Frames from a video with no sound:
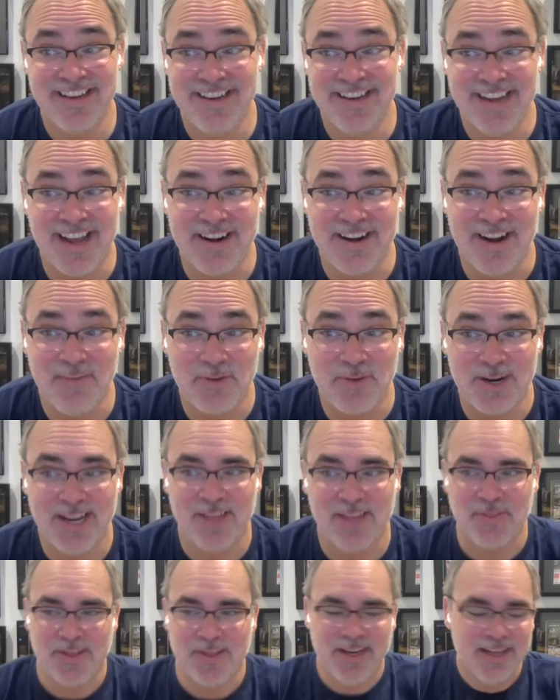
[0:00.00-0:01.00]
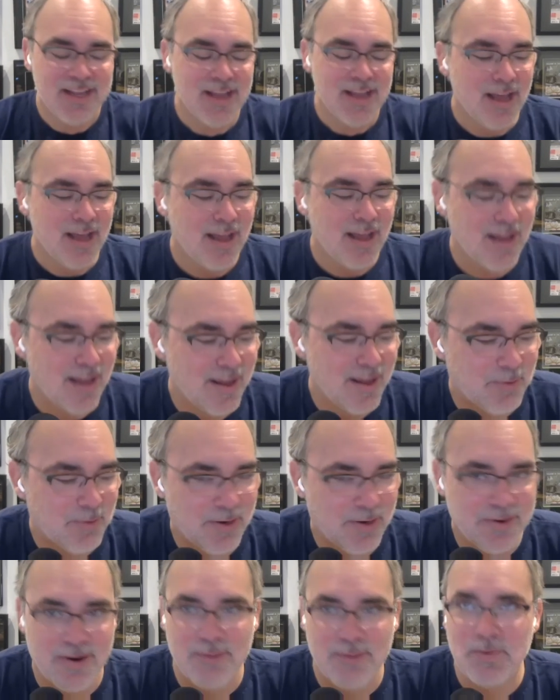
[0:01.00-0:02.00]
not not very healthy uh,
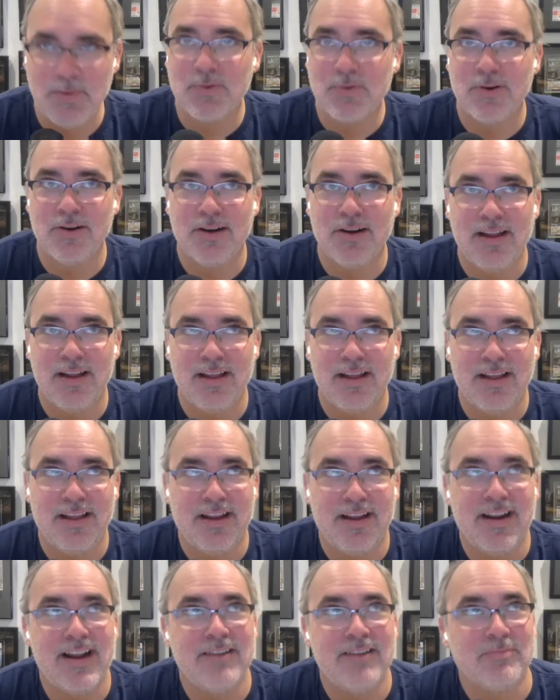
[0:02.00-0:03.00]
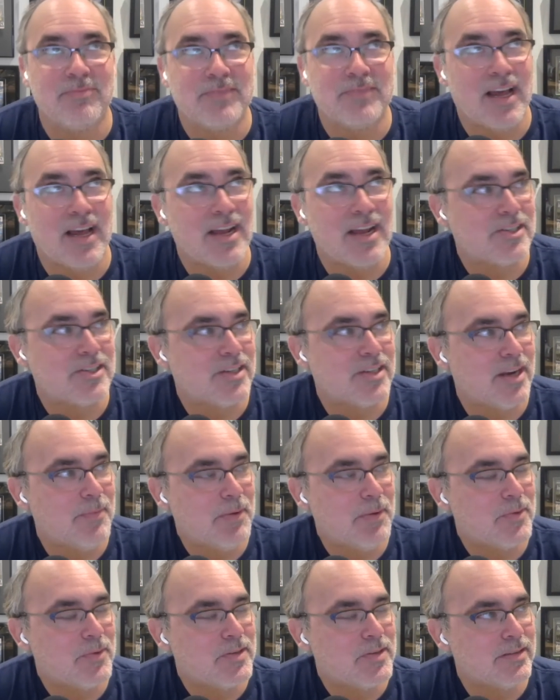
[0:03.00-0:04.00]
well no i remember uh, i don't gosh i
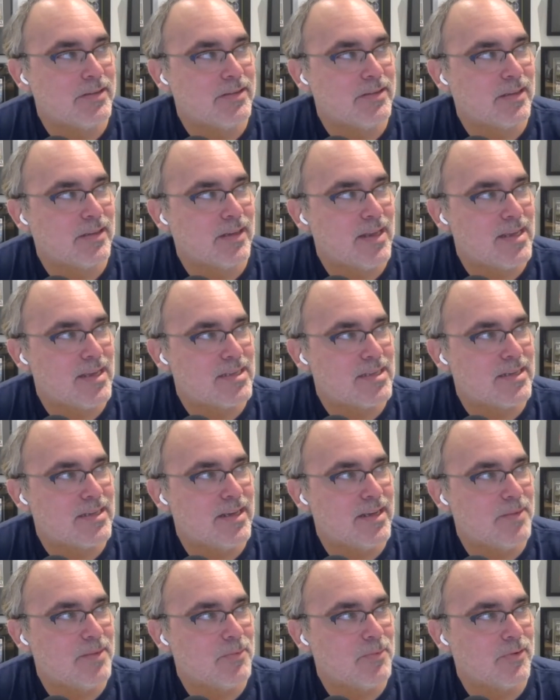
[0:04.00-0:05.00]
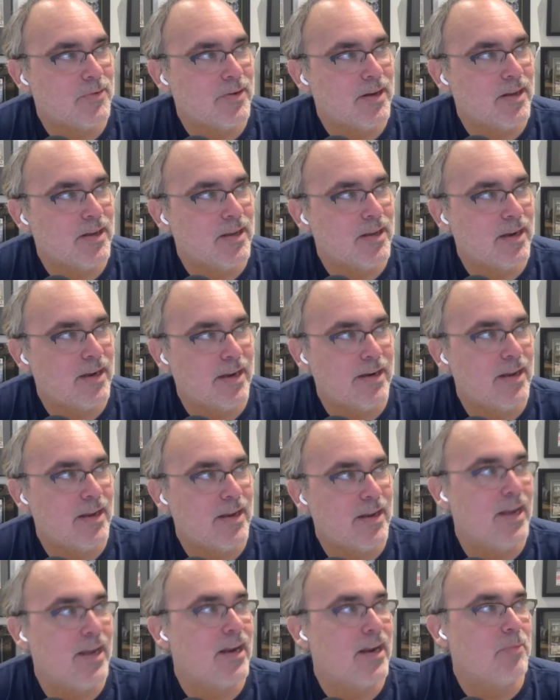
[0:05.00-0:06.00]
mean was it the last game or not I,
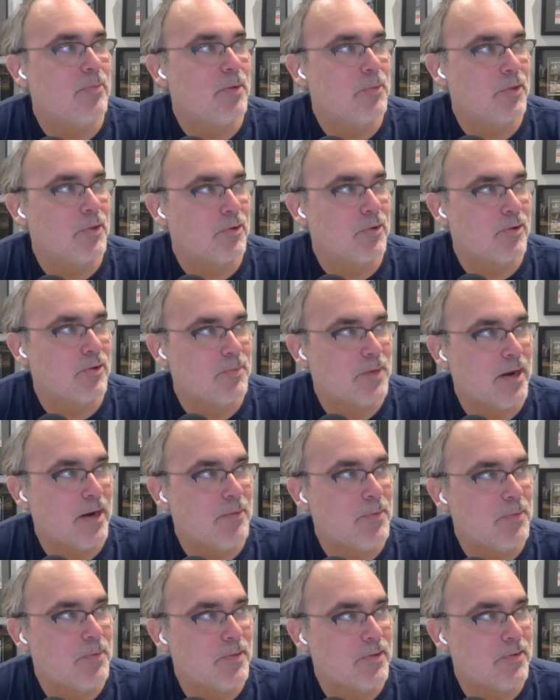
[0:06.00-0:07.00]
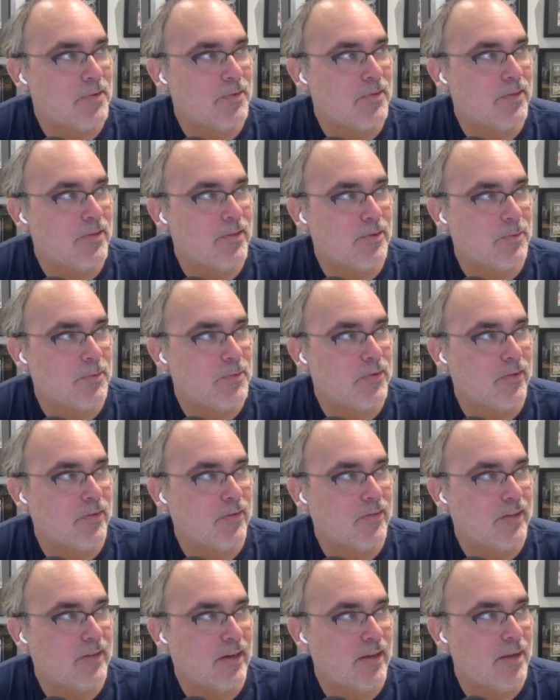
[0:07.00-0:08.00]
again i don't remember the credit but i remember there there was
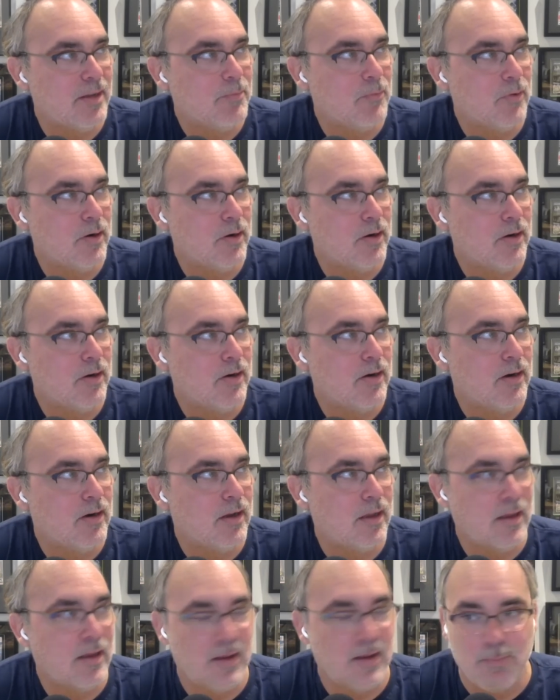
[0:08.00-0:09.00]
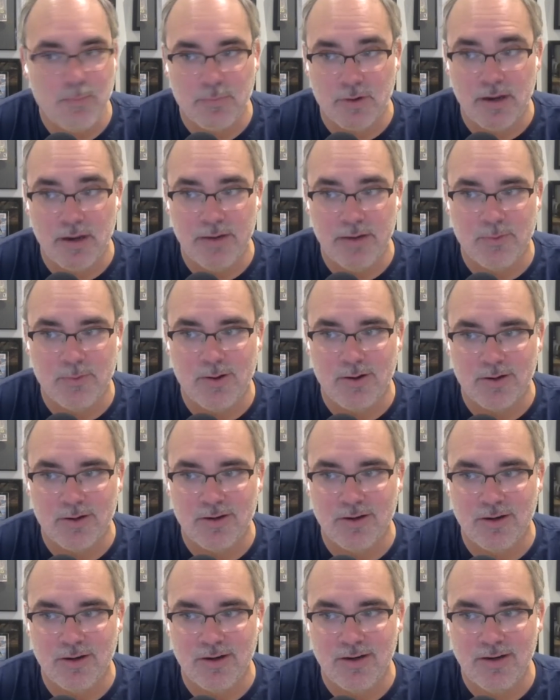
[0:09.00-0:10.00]
this time where uh, bryan
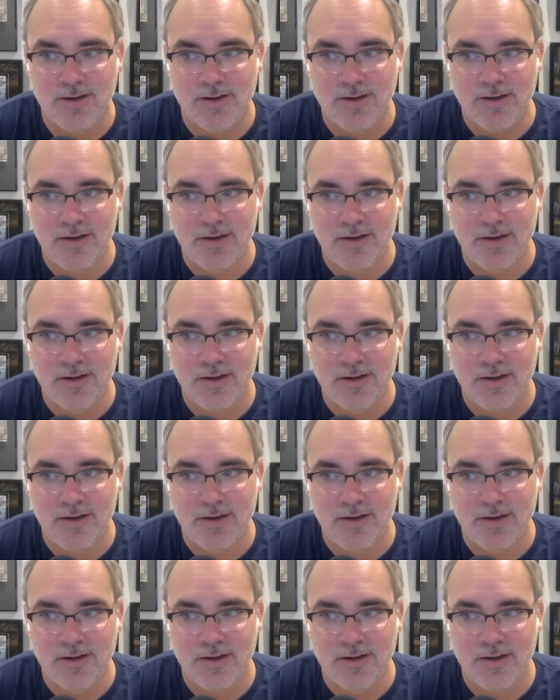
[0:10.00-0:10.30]
walker